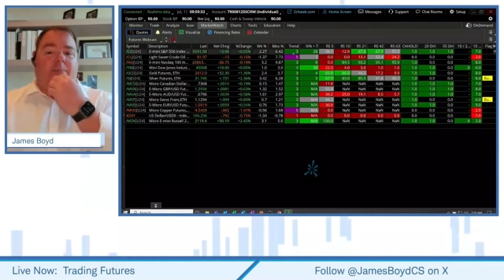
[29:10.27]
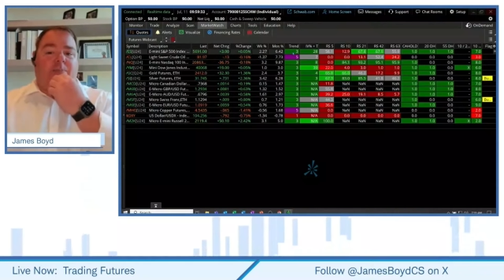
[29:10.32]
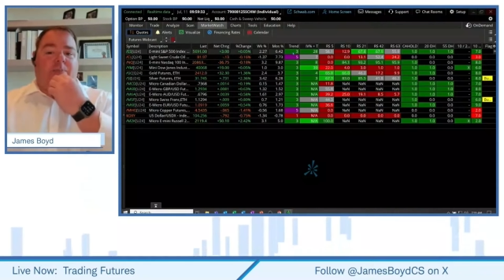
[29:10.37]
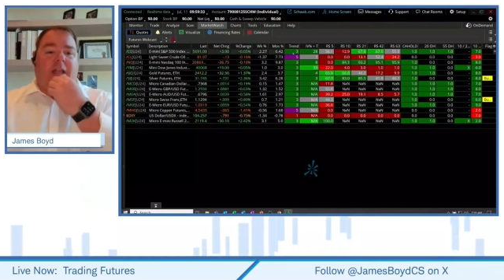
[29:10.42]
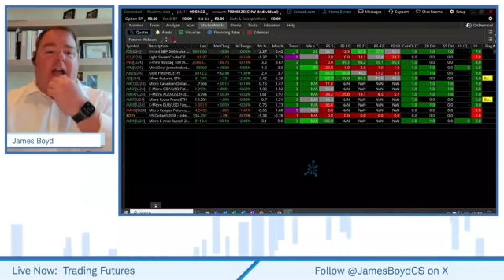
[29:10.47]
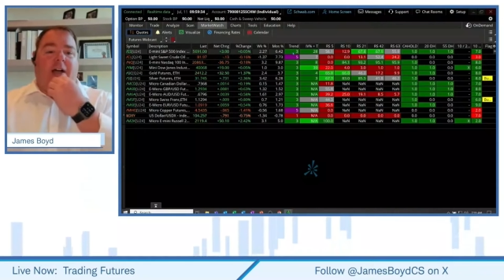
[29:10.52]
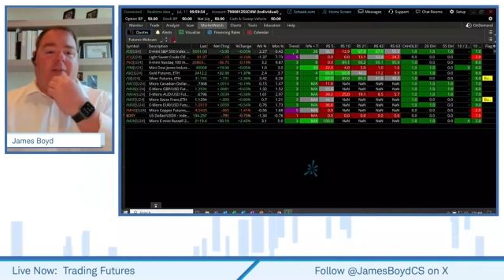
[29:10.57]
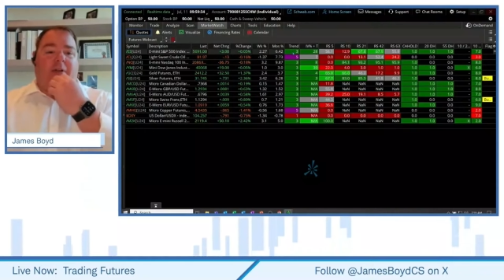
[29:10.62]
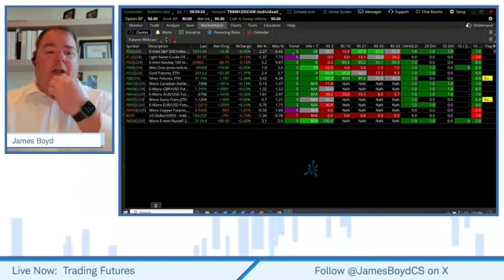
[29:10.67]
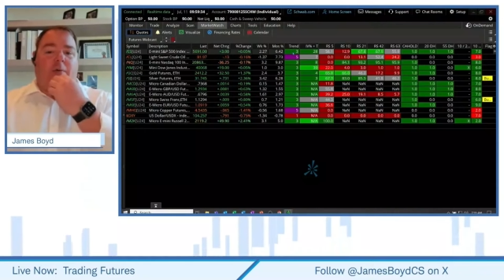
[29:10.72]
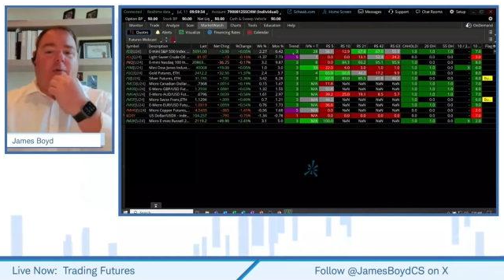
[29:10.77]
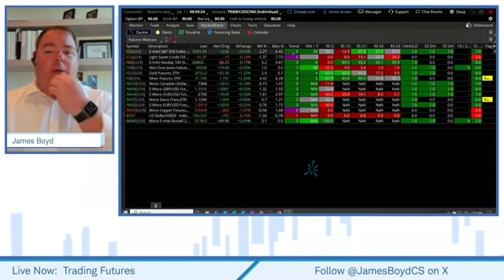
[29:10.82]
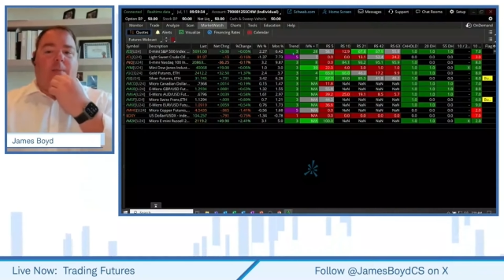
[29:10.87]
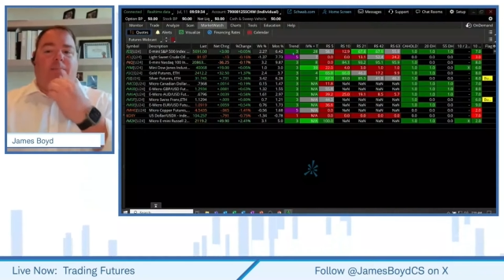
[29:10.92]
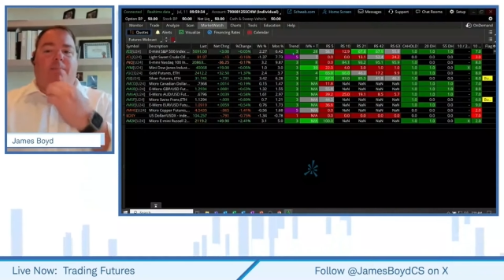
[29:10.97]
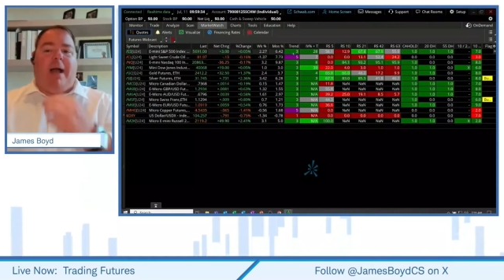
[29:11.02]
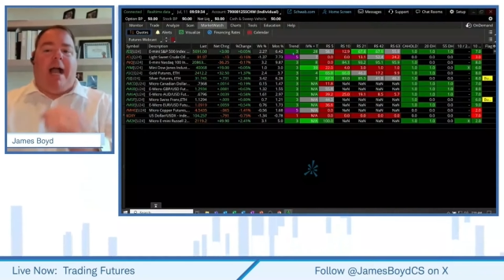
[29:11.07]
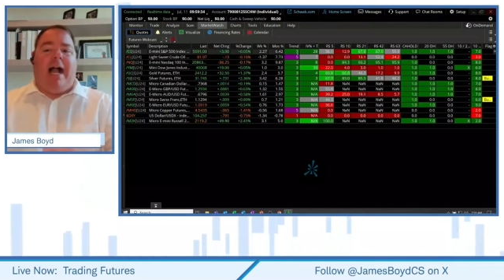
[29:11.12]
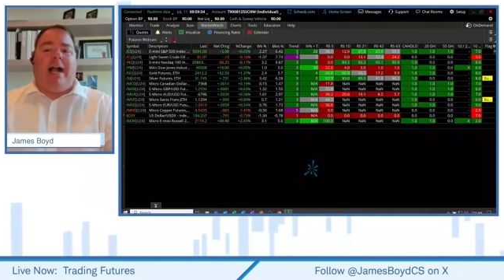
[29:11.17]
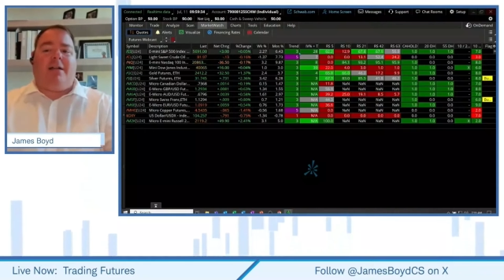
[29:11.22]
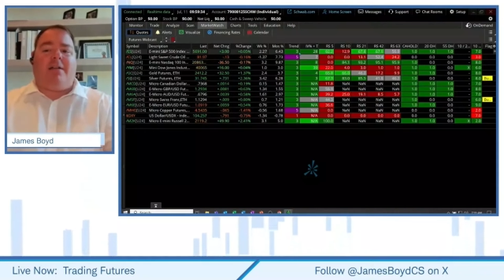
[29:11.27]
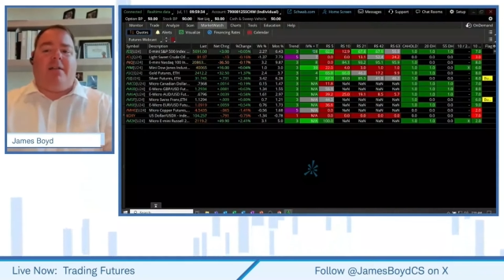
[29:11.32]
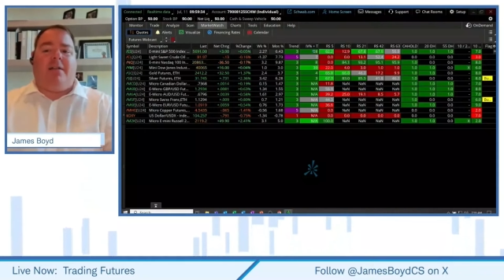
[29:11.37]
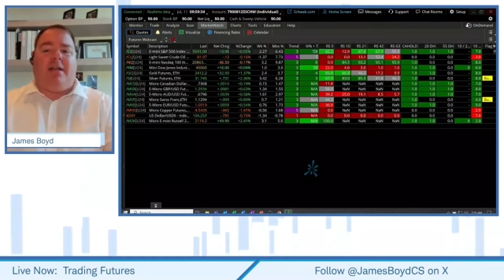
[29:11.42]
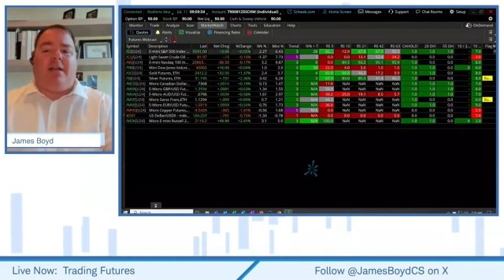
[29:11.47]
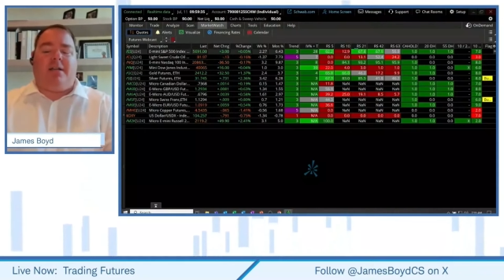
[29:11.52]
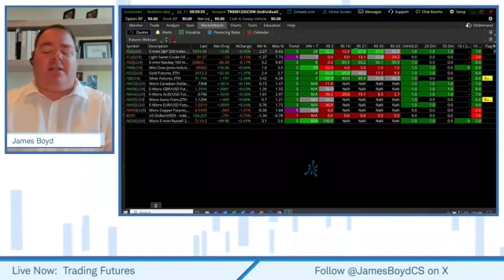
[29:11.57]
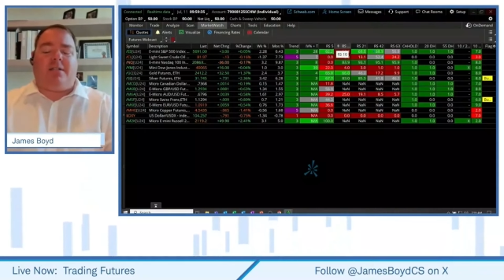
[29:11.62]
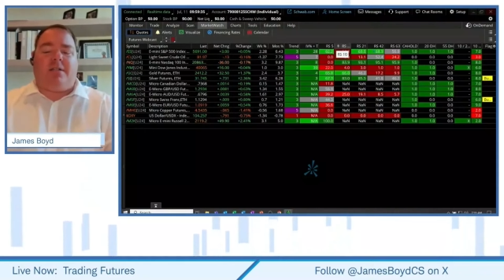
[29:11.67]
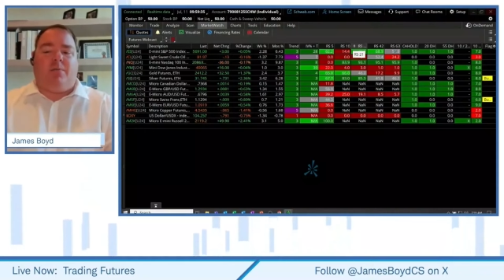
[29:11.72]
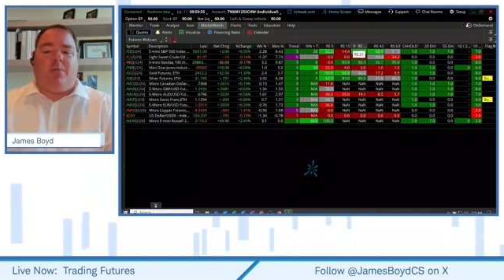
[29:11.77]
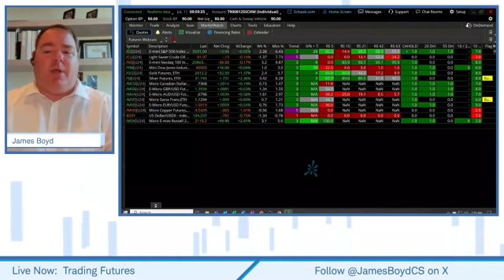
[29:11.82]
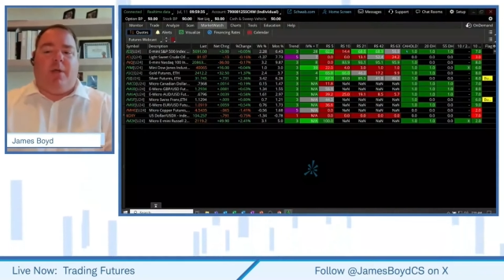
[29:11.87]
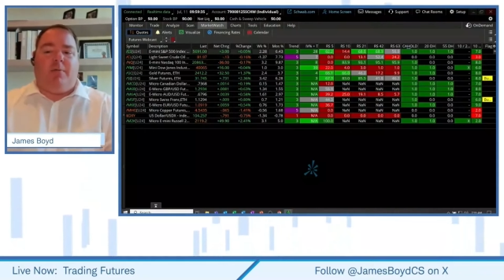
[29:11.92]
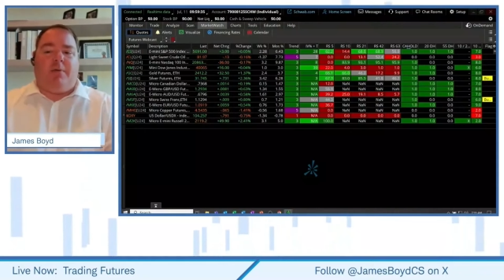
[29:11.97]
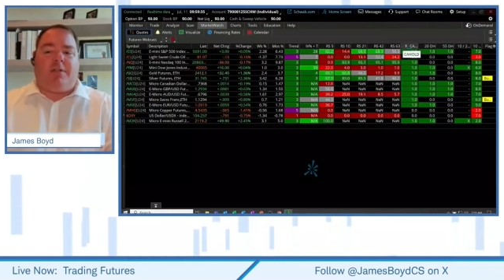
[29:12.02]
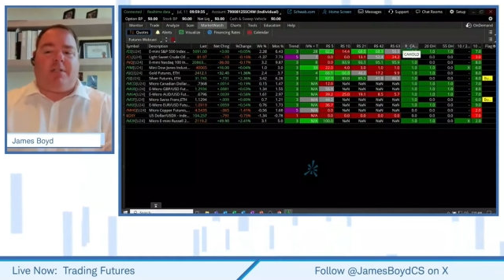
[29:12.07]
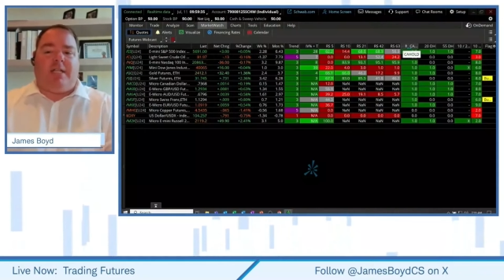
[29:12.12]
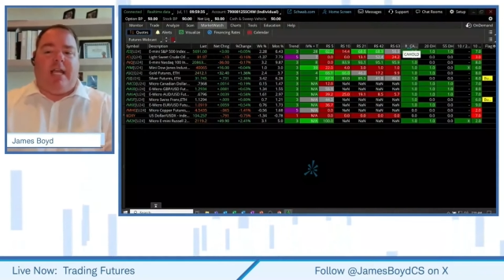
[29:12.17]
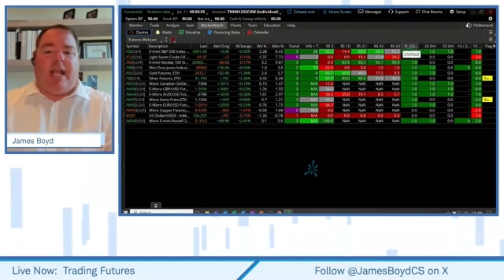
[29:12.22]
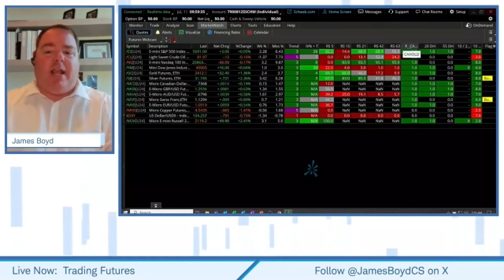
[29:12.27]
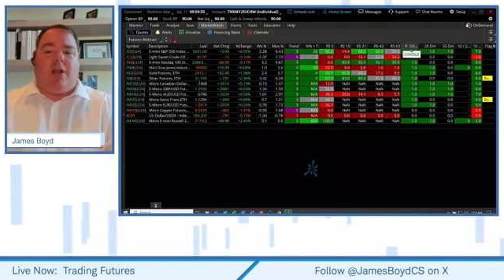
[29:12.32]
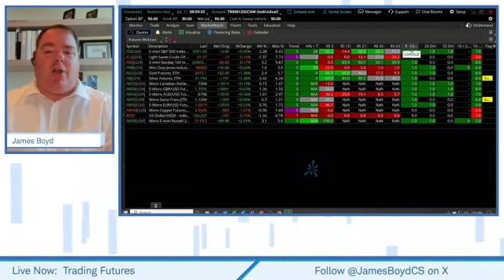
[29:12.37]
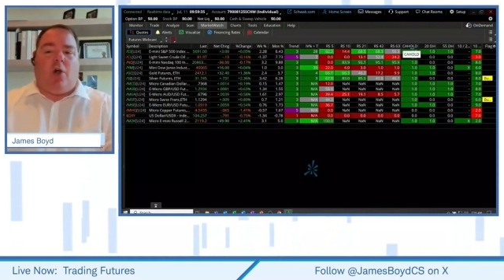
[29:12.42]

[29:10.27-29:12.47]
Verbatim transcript: Now, if I went back to this, we would say